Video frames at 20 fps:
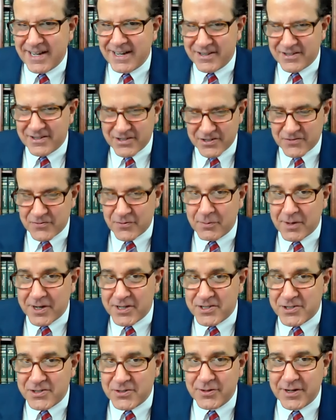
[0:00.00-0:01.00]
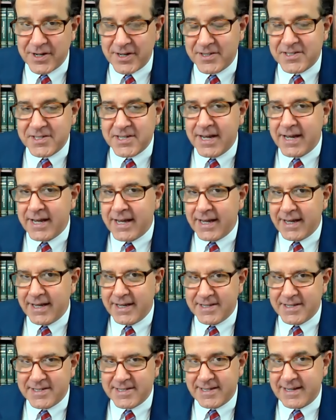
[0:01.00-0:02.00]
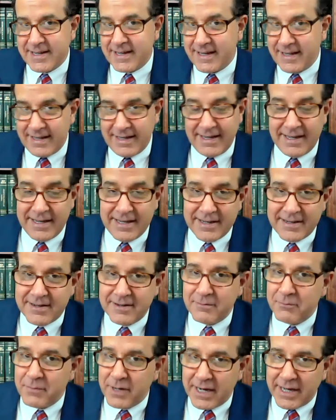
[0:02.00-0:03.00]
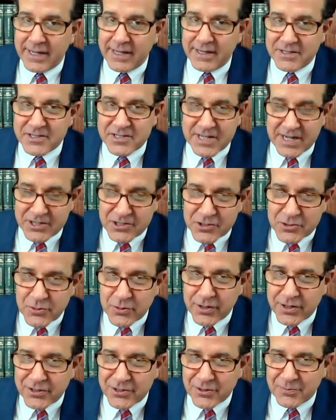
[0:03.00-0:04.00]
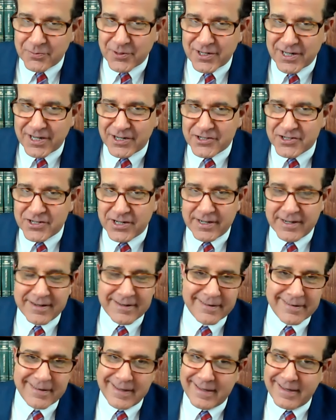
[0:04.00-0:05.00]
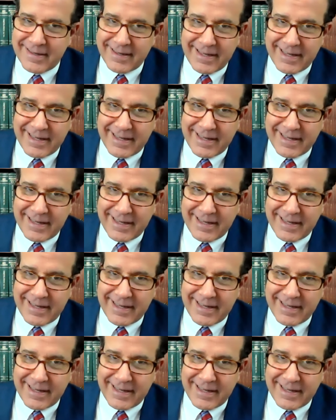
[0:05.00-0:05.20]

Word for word: uh, just for my students, is in my statutory interpretation uh,